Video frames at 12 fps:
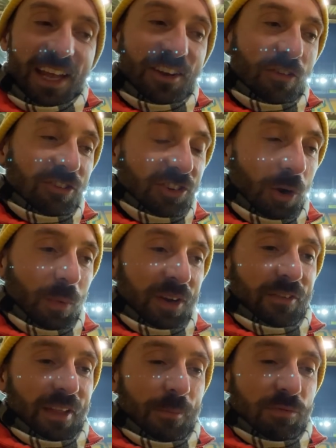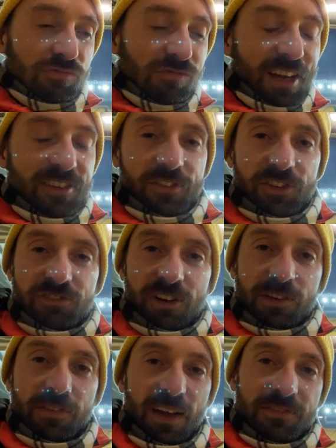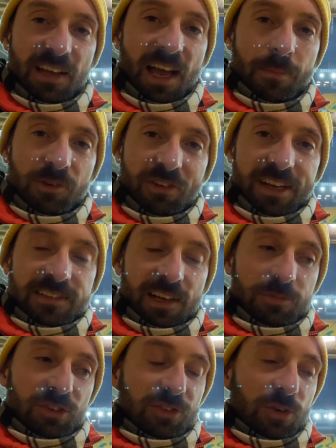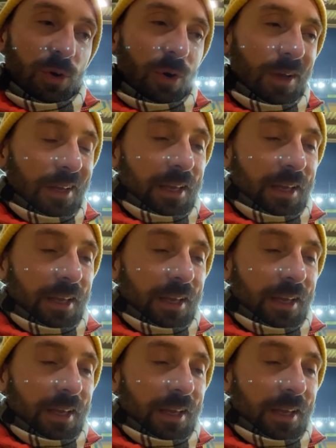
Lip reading: Norwich got 1-0 up right on the stroke of half time. Great time to score.